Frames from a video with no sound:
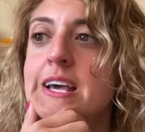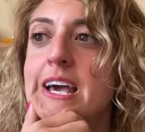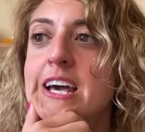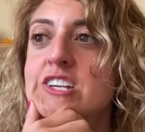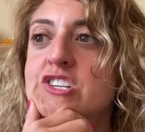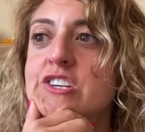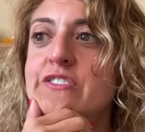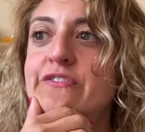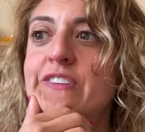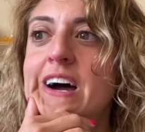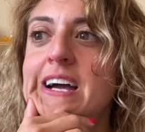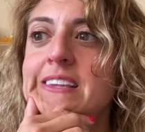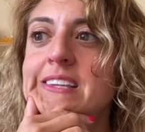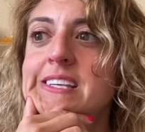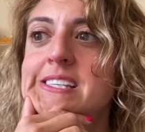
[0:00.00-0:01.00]
and she
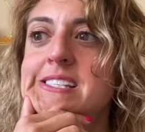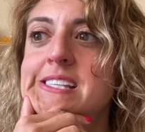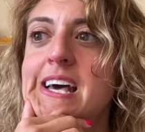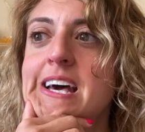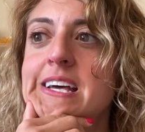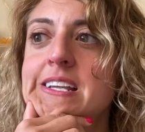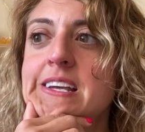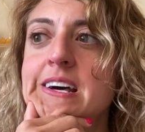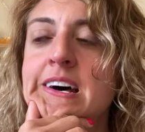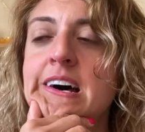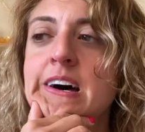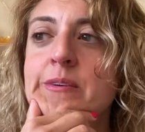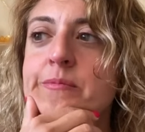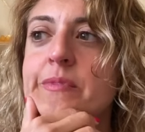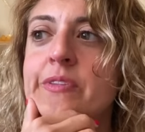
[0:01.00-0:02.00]
finally said
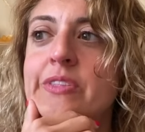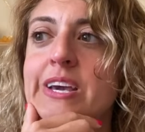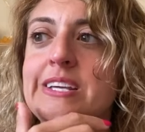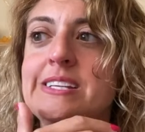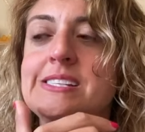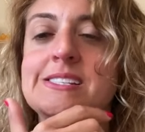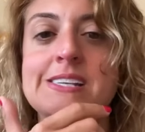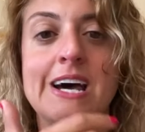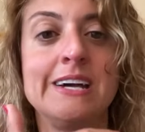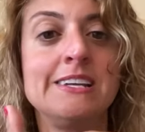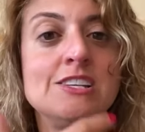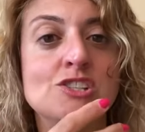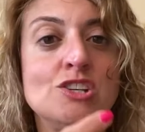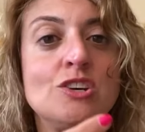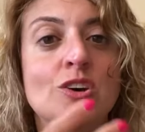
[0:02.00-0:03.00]
um, they
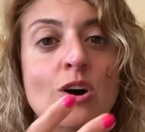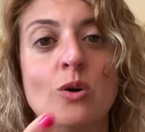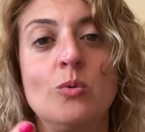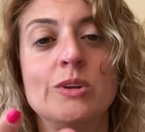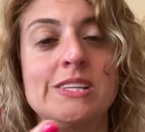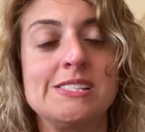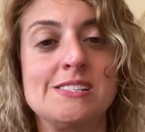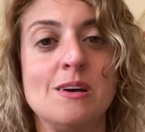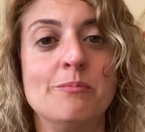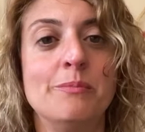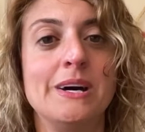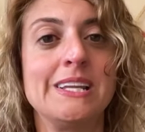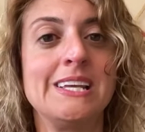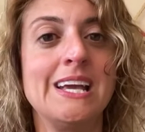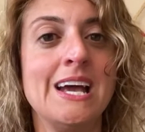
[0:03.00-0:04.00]
decided to go with
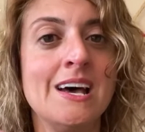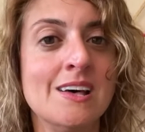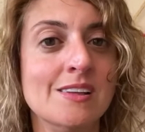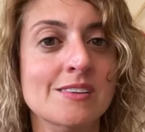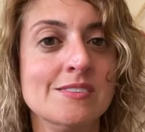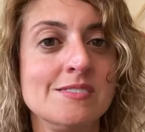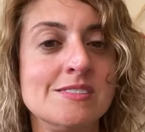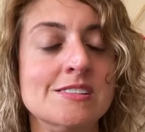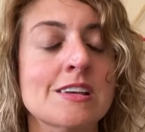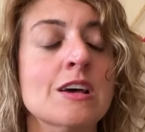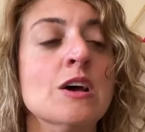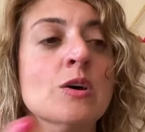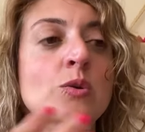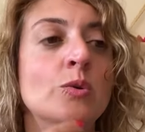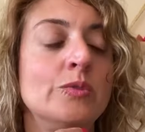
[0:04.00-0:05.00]
somebody else
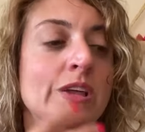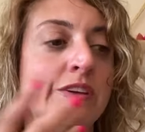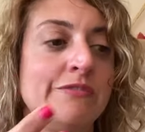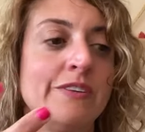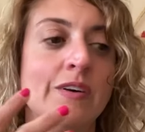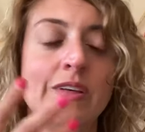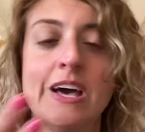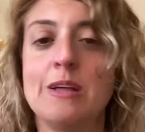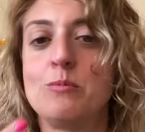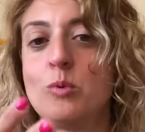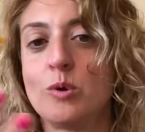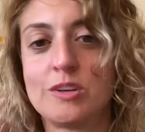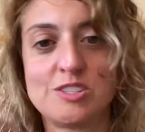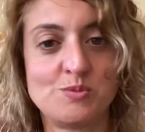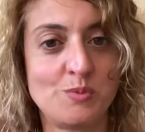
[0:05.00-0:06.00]
who they felt had
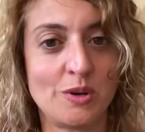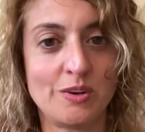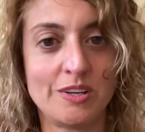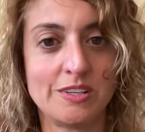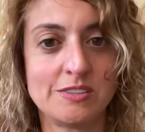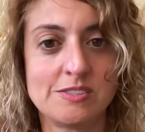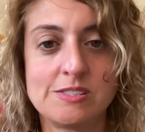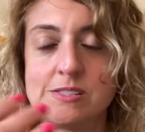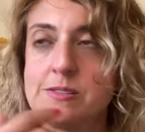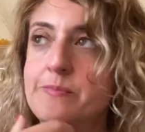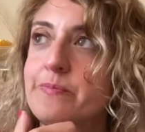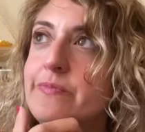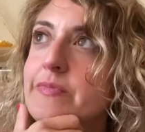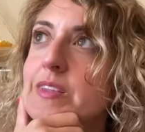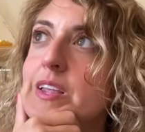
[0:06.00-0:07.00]
more experience
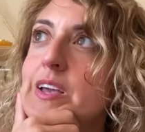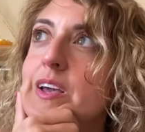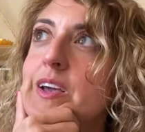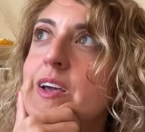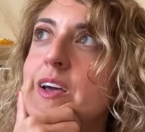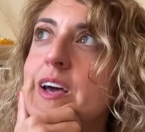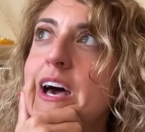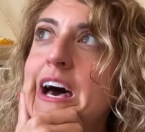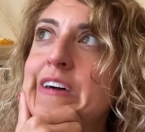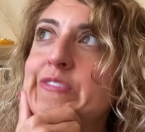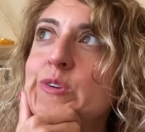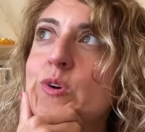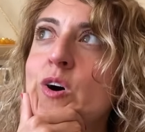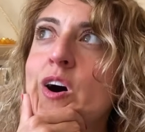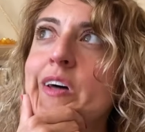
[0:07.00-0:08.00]

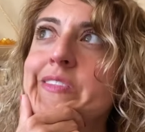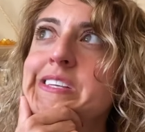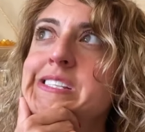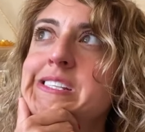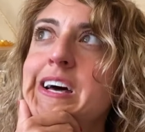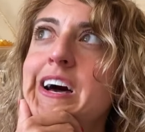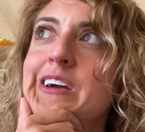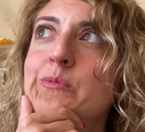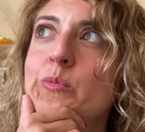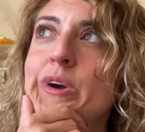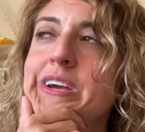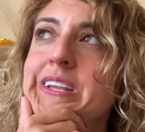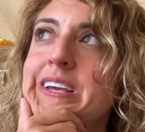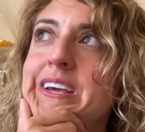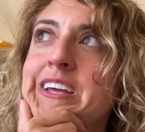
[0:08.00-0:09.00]
after all this time
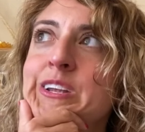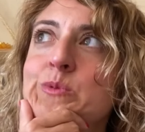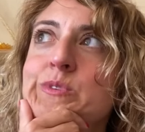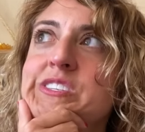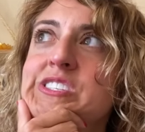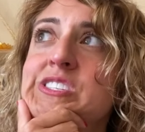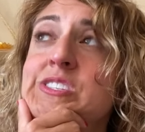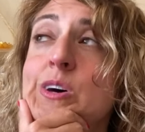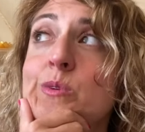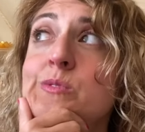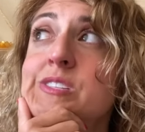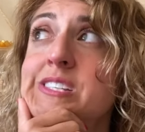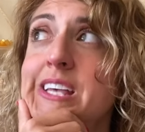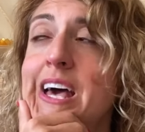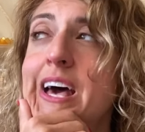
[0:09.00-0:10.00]
waiting and it was so
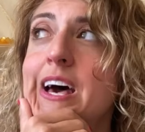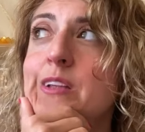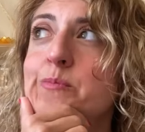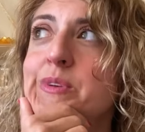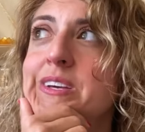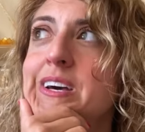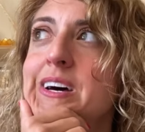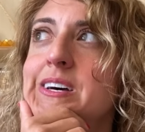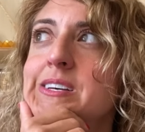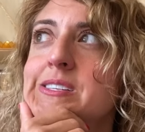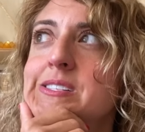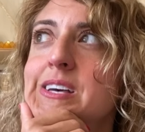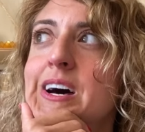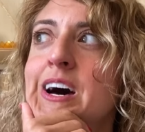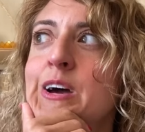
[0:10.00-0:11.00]
sad
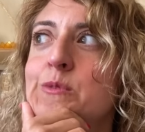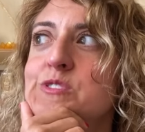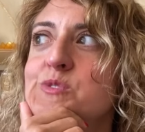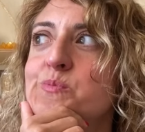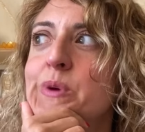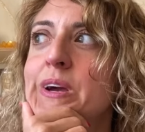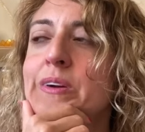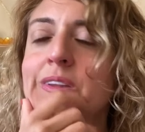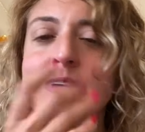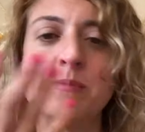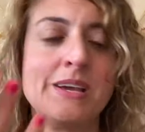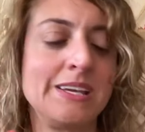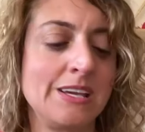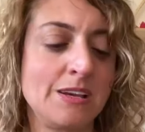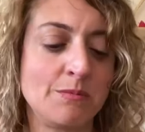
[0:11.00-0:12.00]
because i was barely
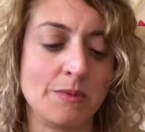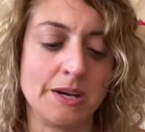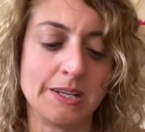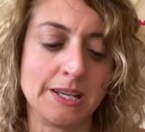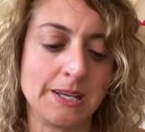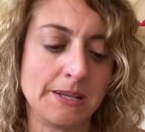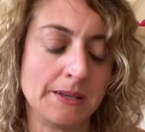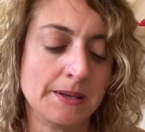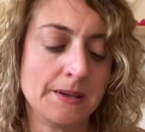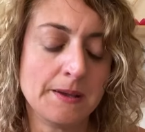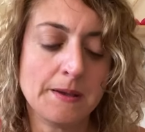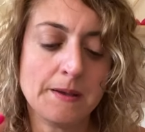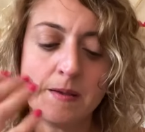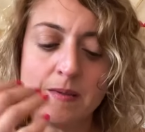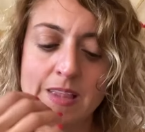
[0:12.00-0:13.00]
making money
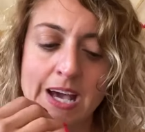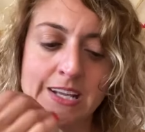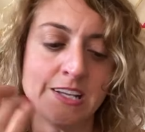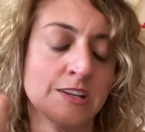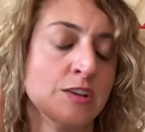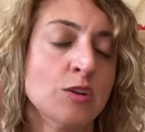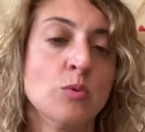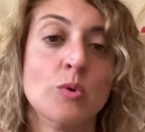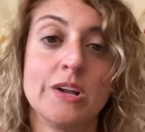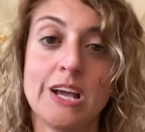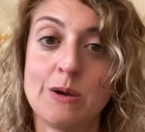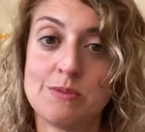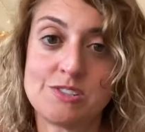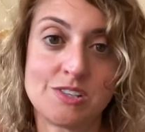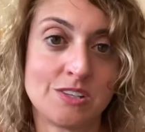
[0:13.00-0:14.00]
i didn't know what
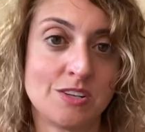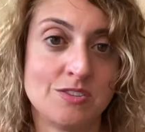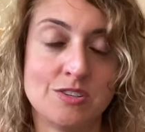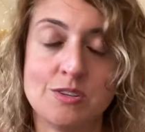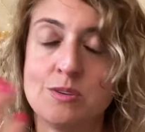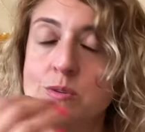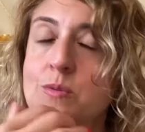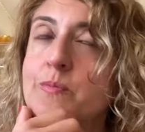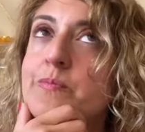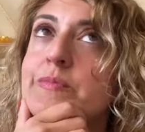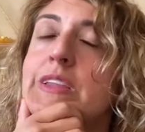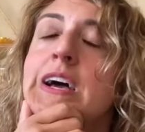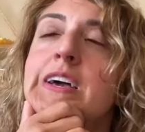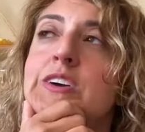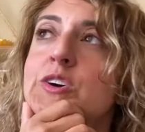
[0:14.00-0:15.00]
i was going to do
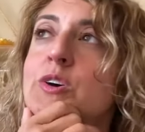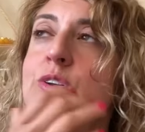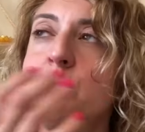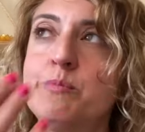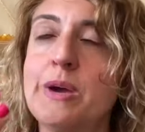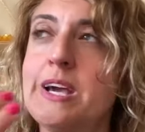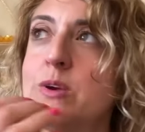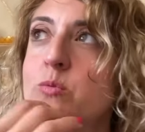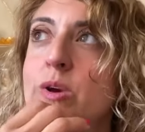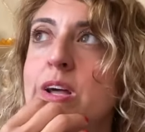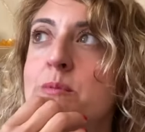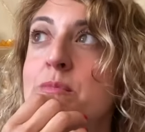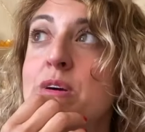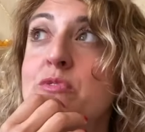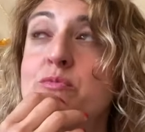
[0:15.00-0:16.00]
i couldn't pay
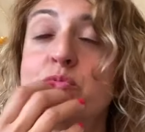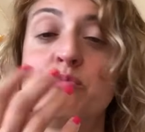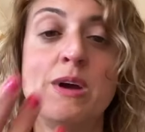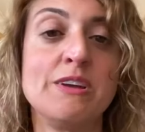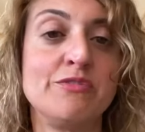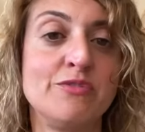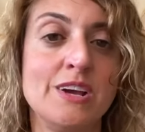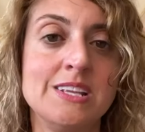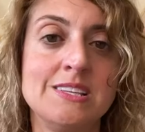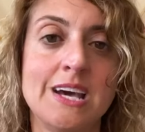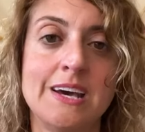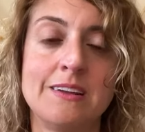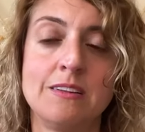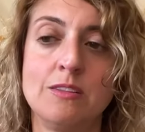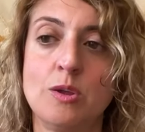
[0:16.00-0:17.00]
rent my, my friend
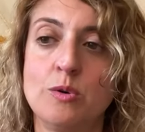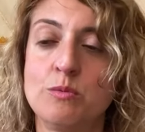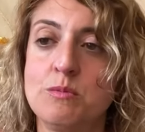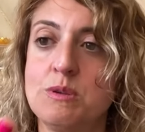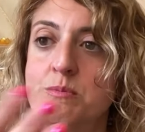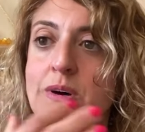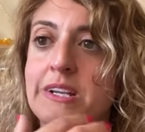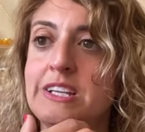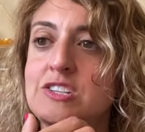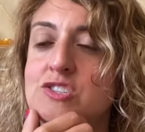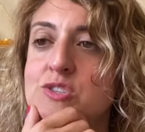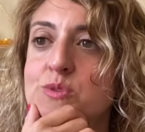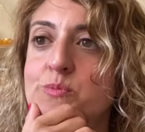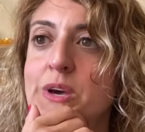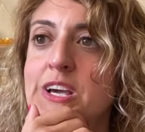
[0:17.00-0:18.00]
had to loan me money
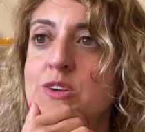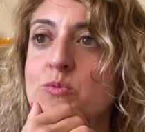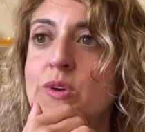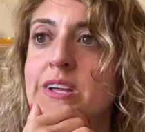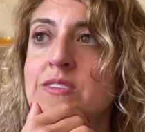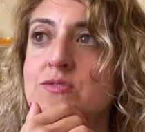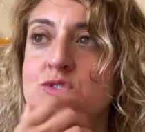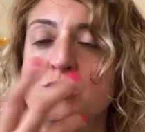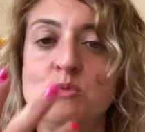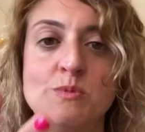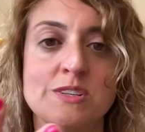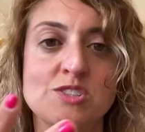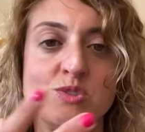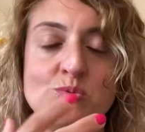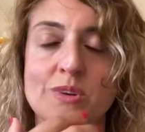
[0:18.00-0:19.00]
to pay rent two
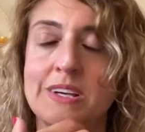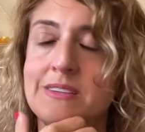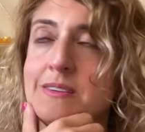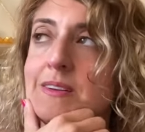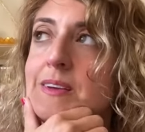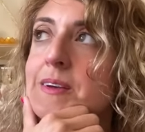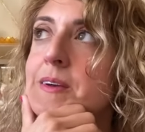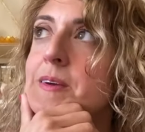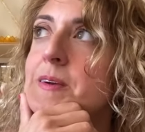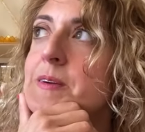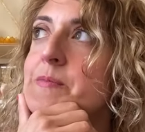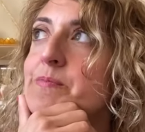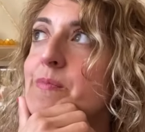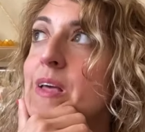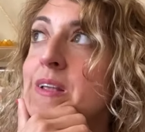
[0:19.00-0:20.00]
months rent
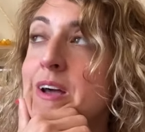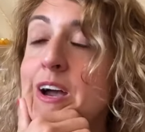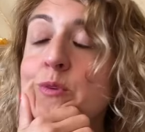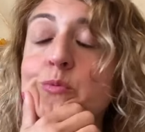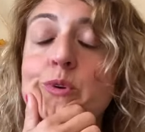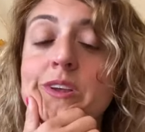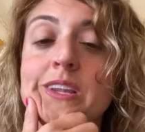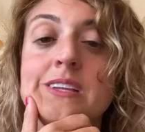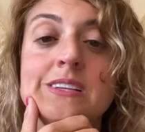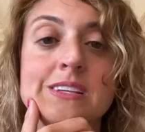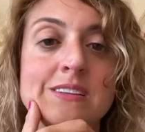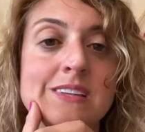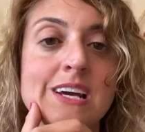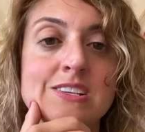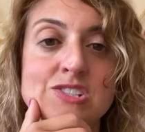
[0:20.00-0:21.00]
and i really
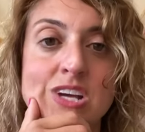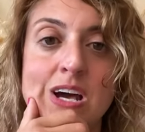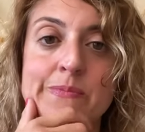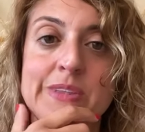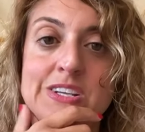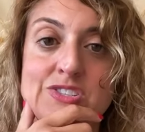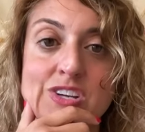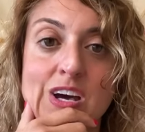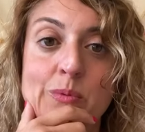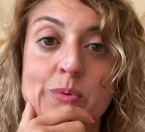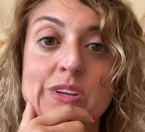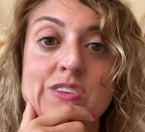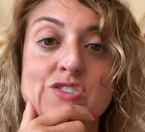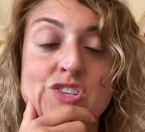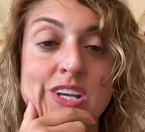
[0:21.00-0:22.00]
needed that job that job
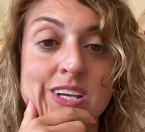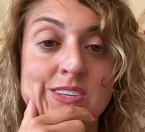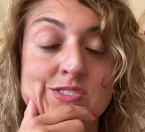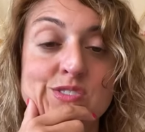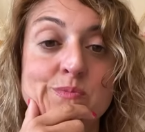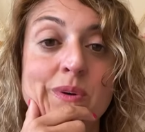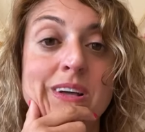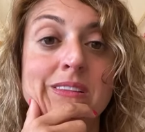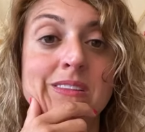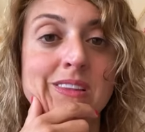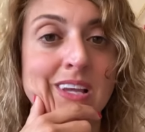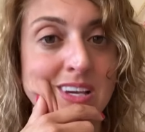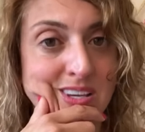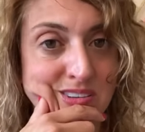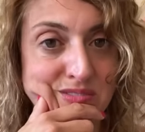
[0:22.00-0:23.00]
would have changed my
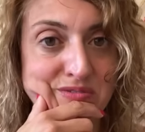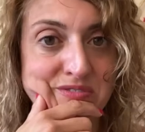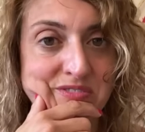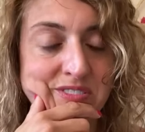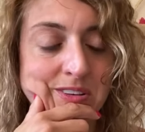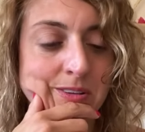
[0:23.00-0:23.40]
life